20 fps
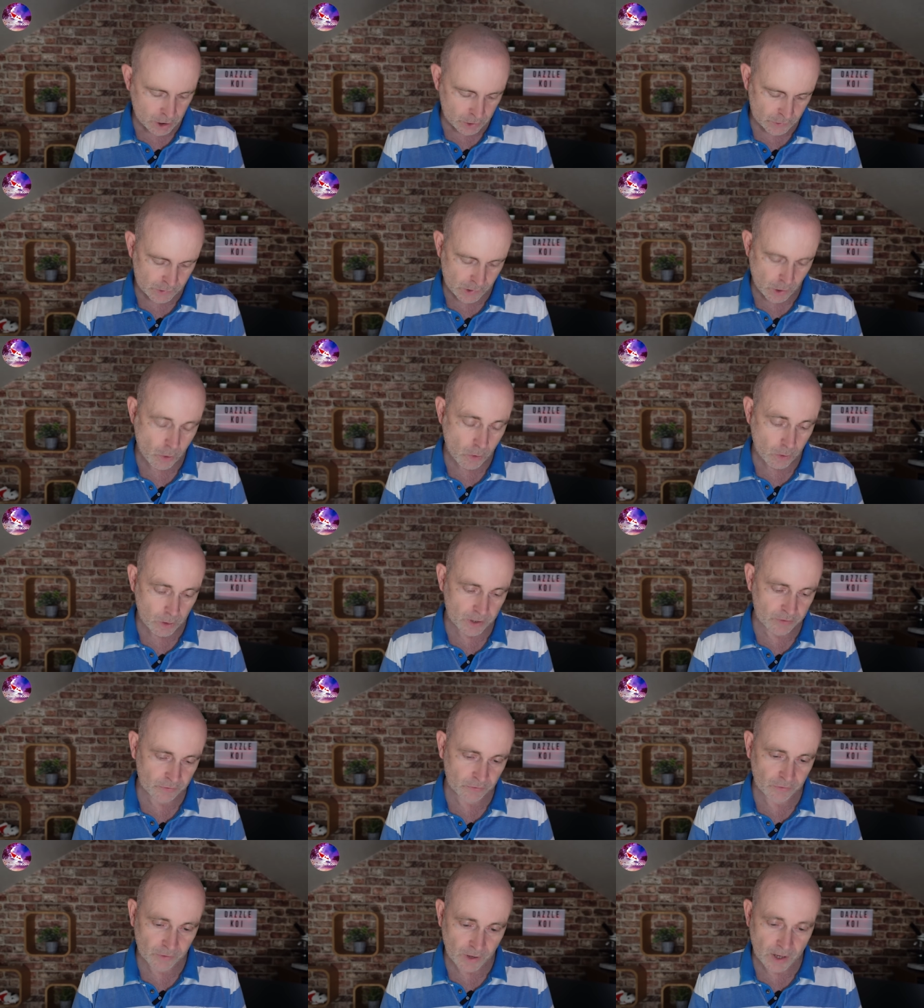So,
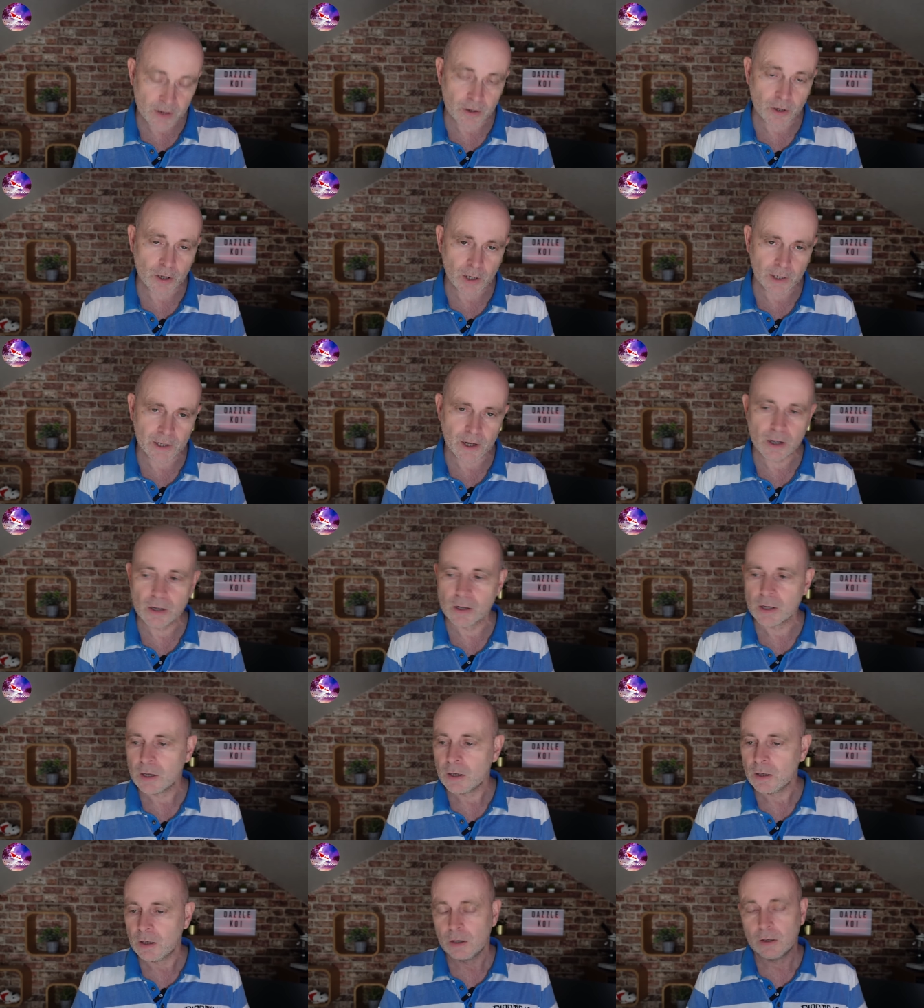as I said earlier,
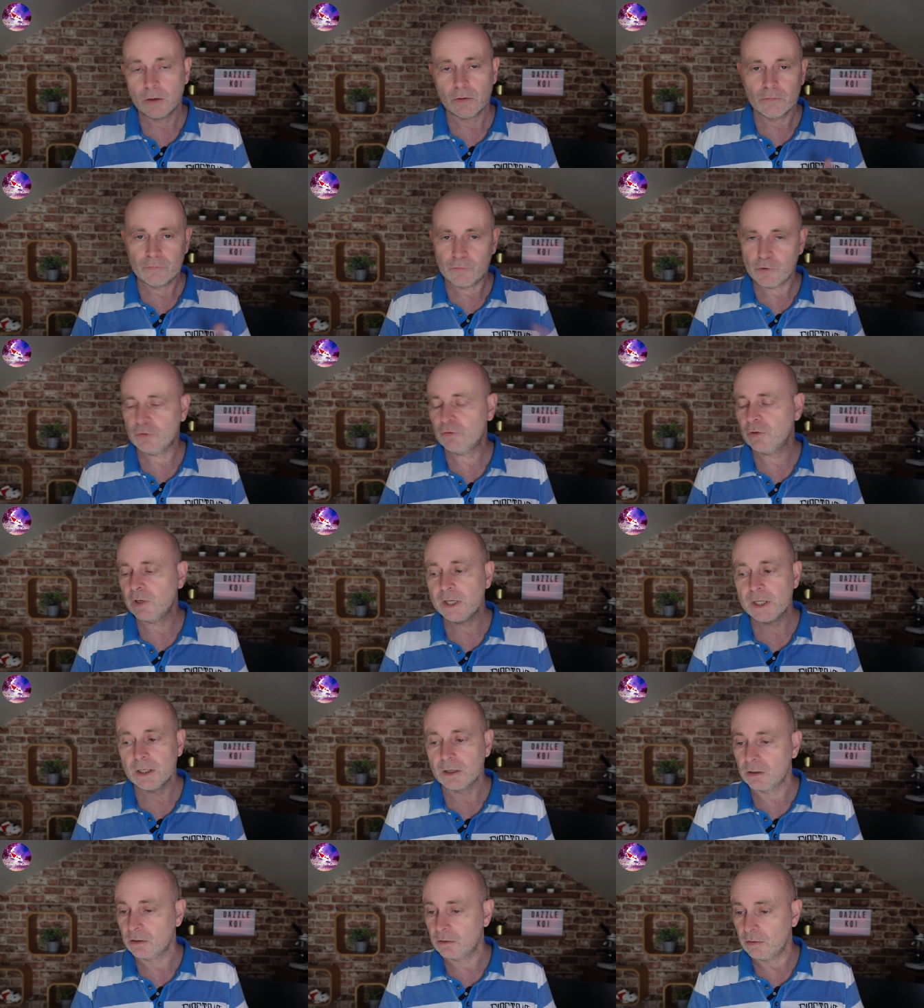
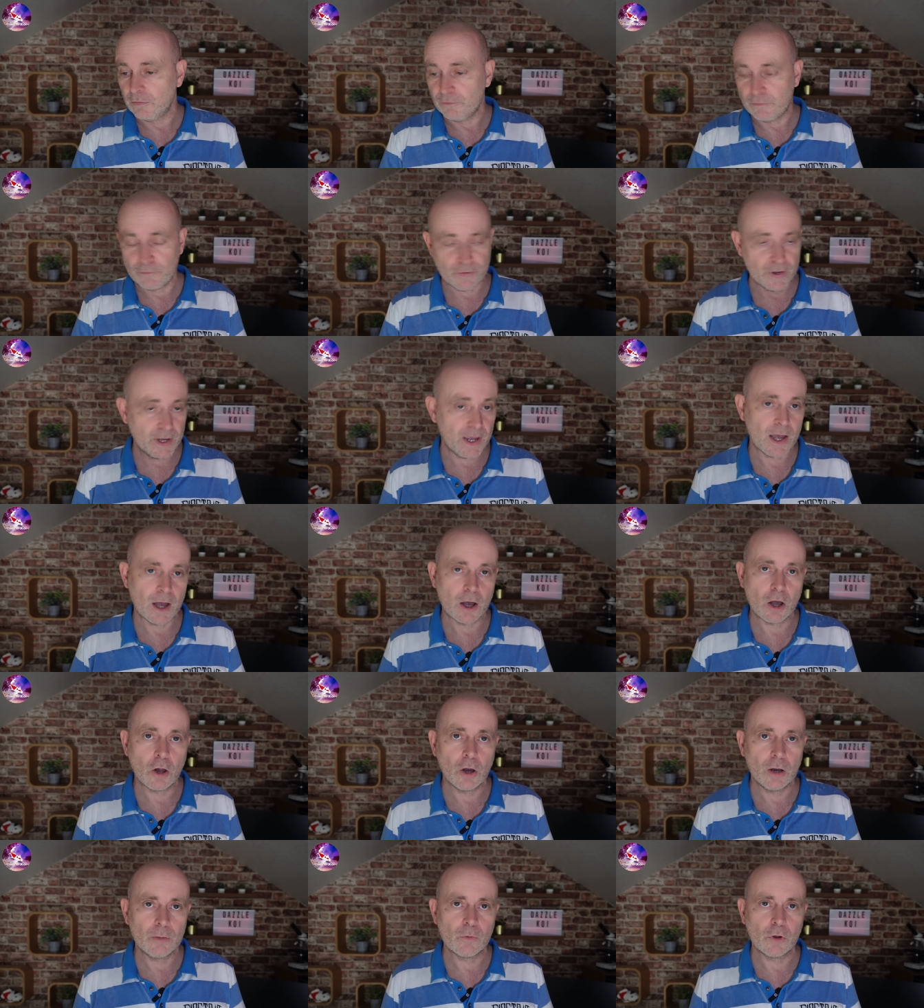firstly, forget
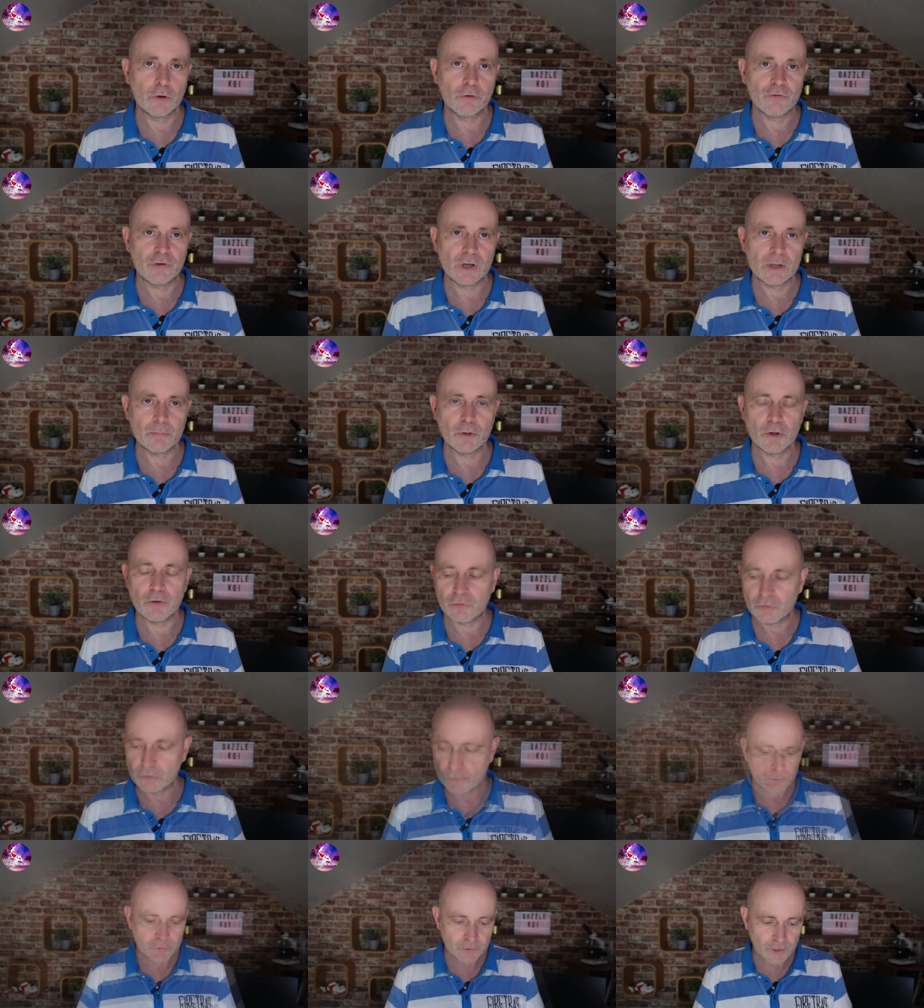all-in-one
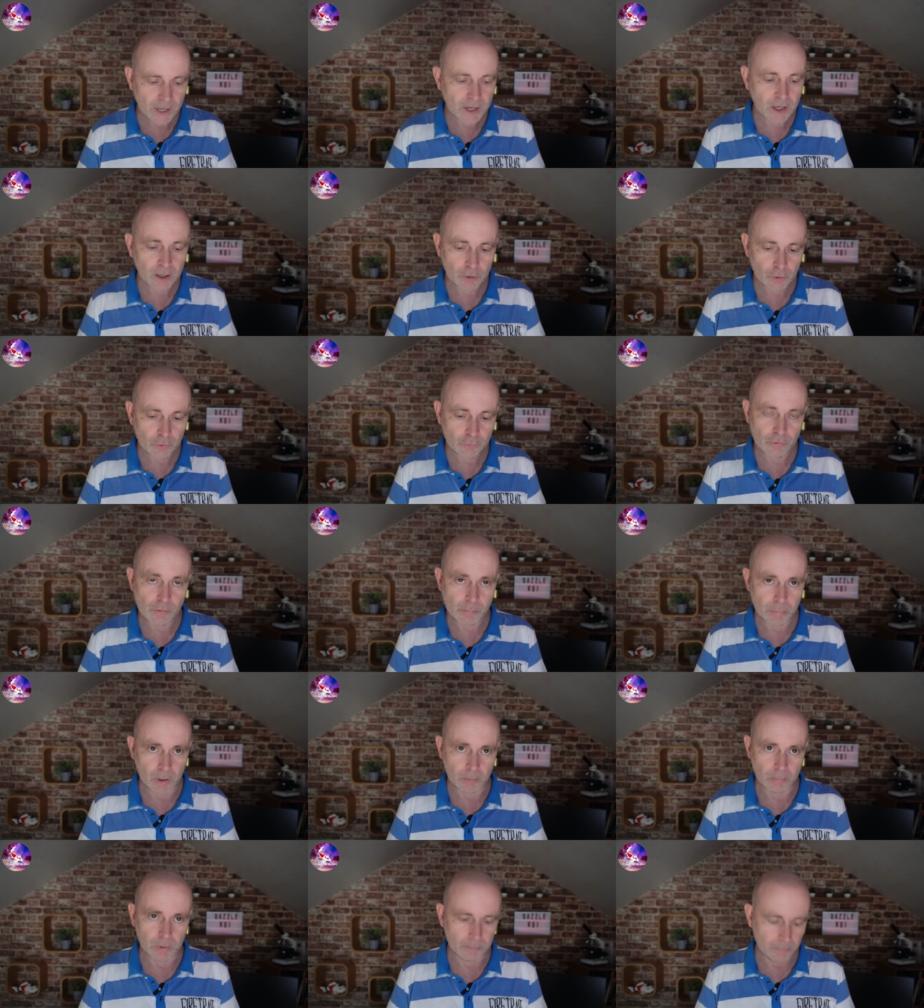treatments, diagnose the
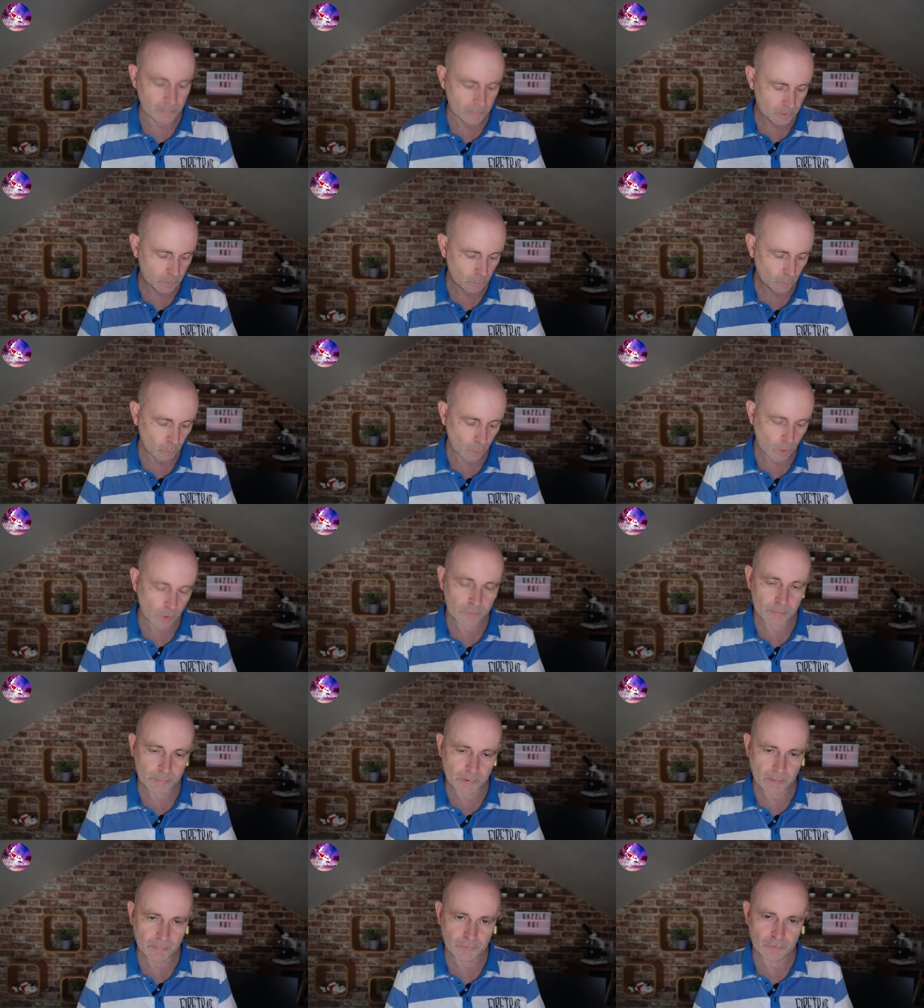problem.
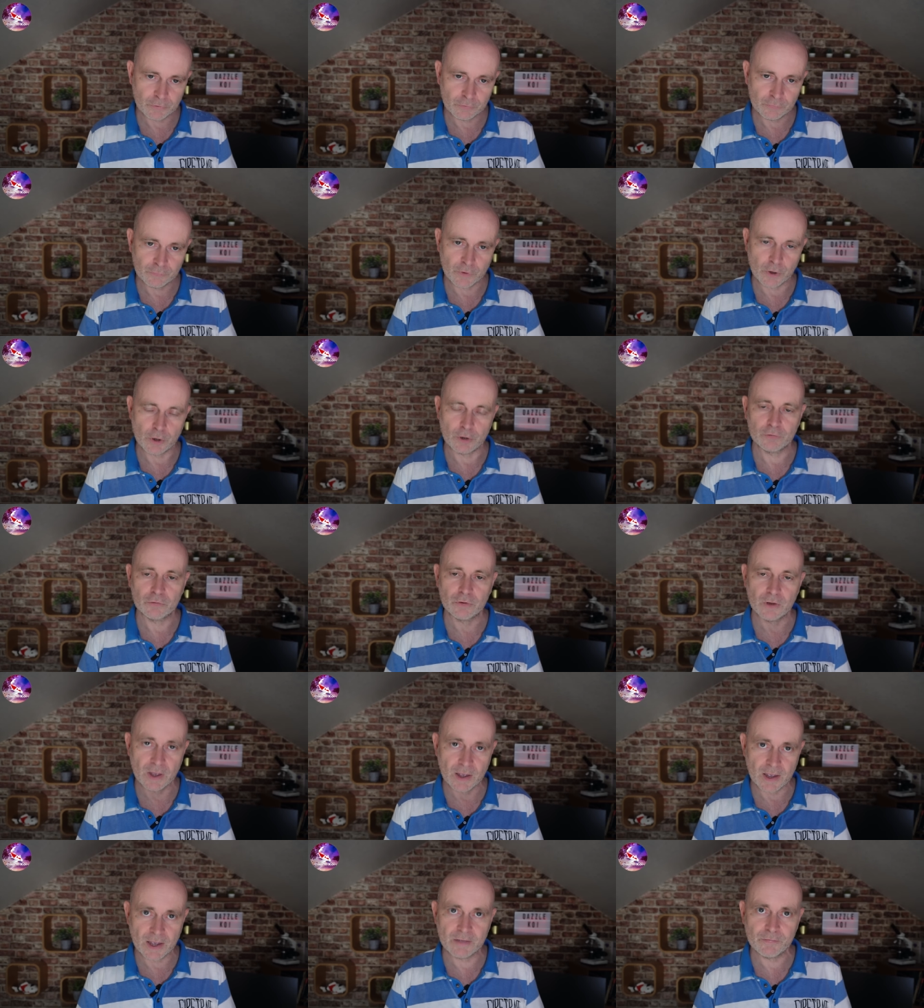Water parameters first.
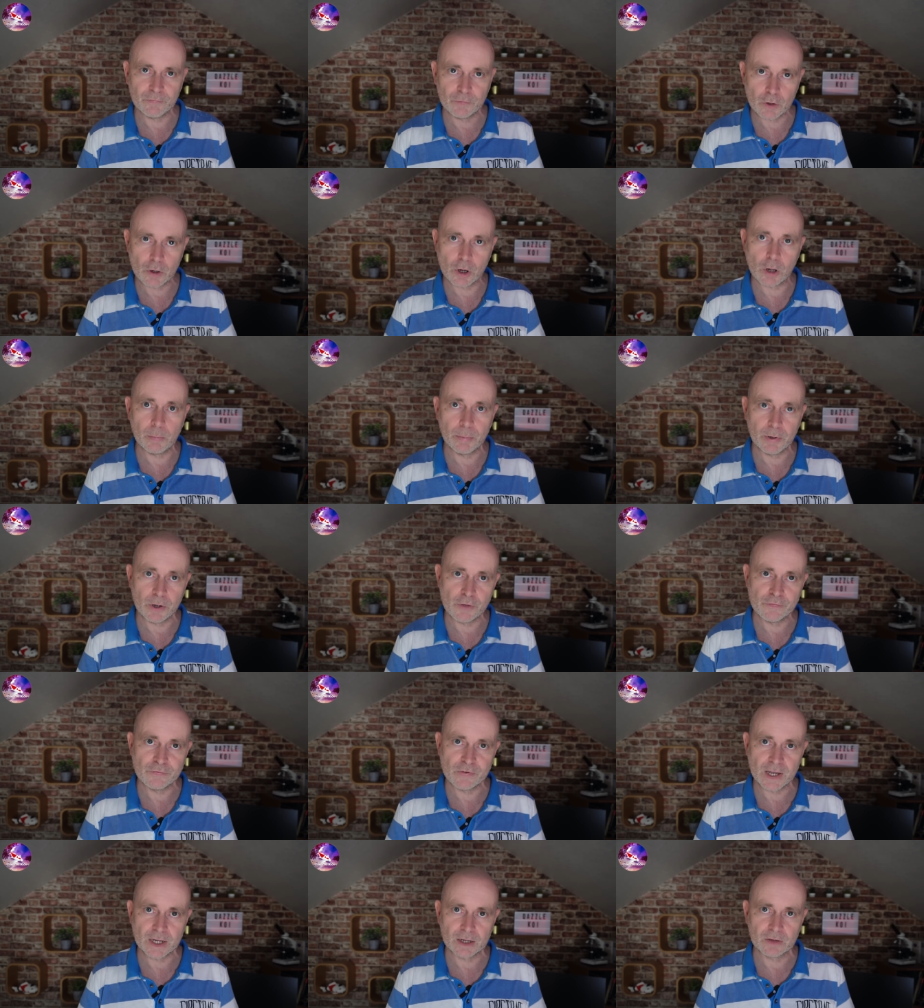If they're all
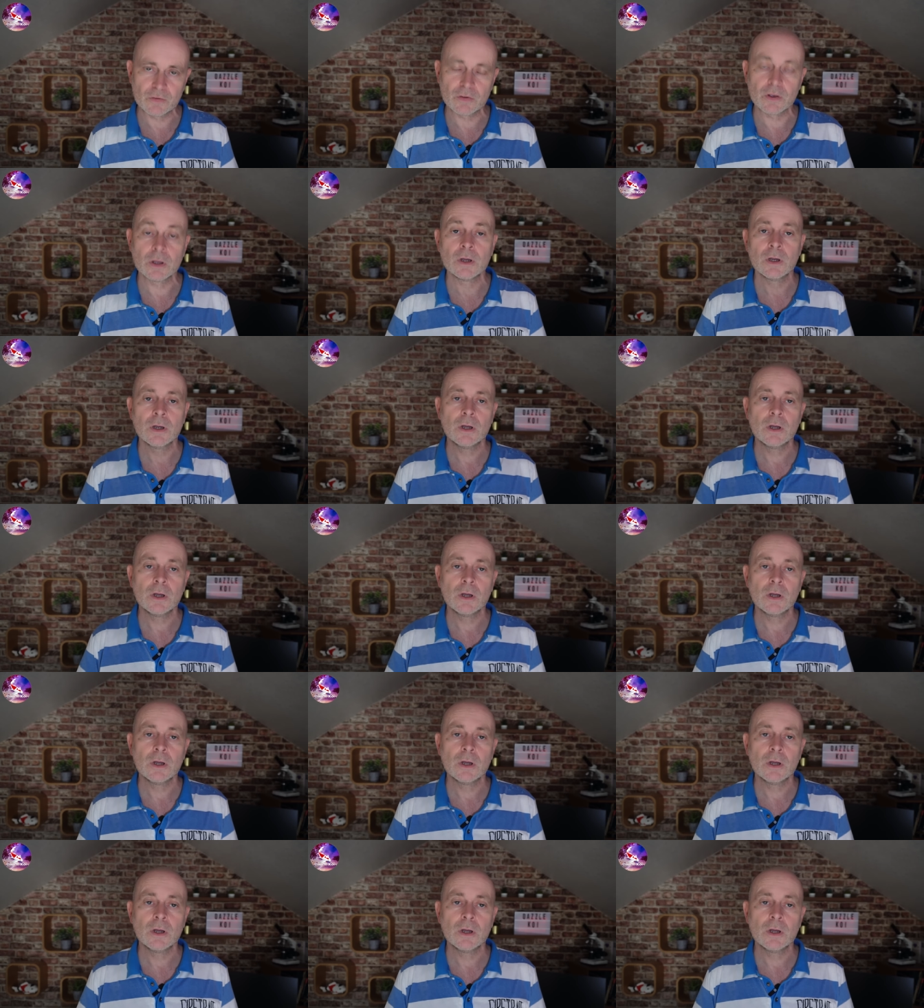perfect,